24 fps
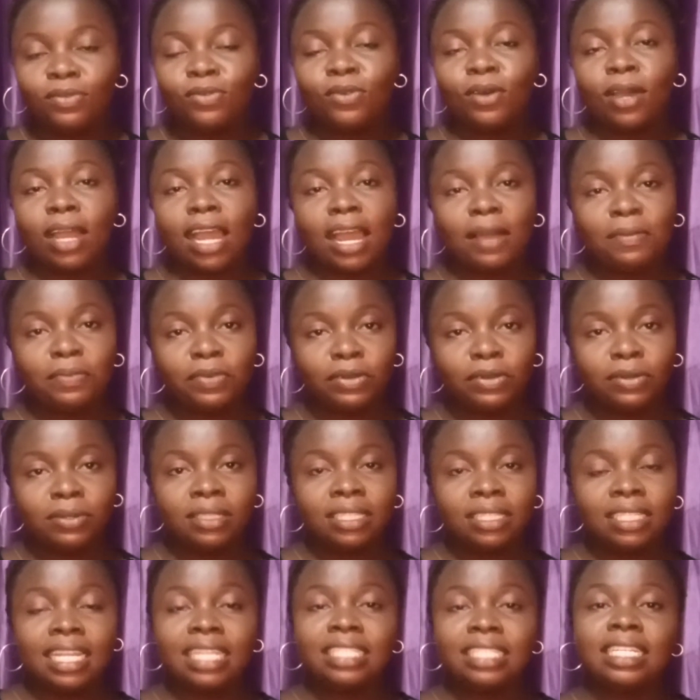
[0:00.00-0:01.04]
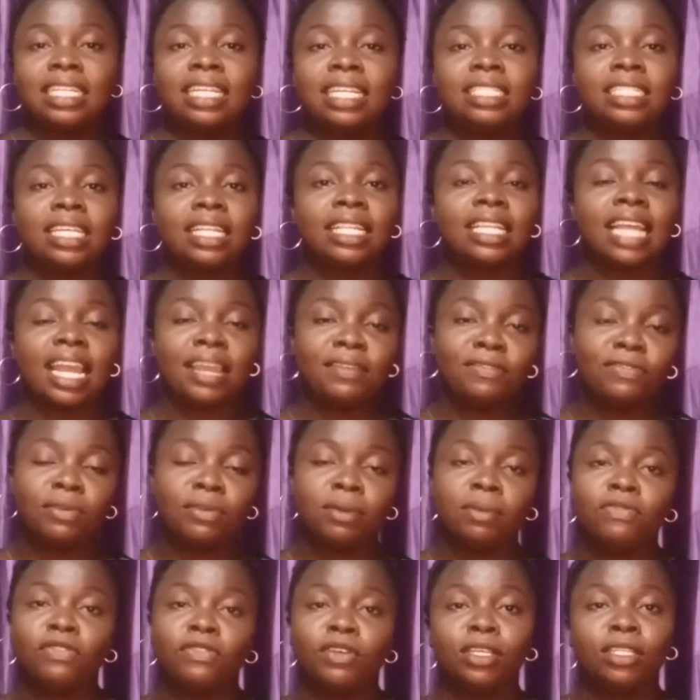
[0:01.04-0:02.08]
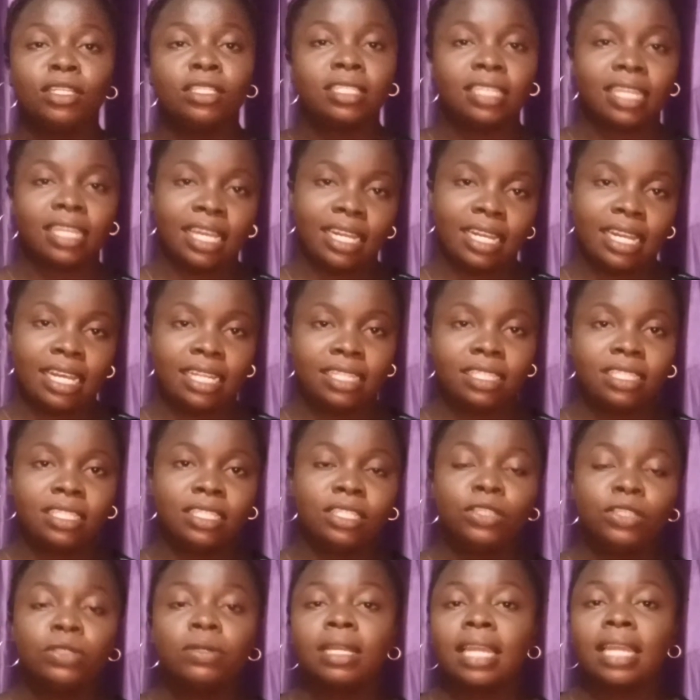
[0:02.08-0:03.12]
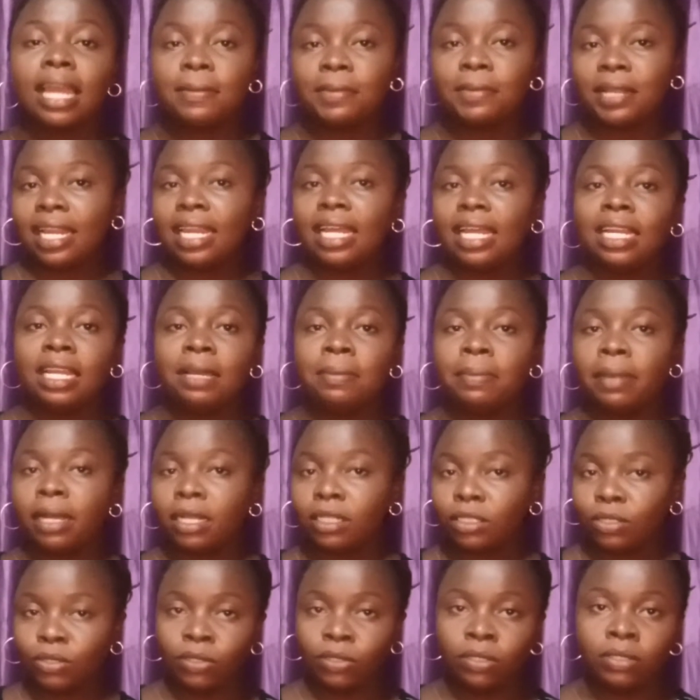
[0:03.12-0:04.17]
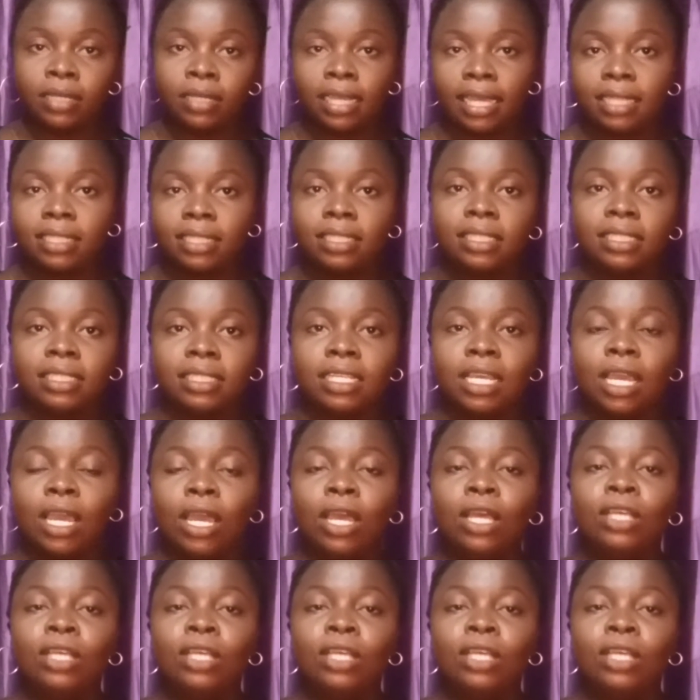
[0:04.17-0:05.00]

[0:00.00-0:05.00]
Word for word: What happens? Let's say there's a time frame for you to get that thing. You climb that ladder back to go get it.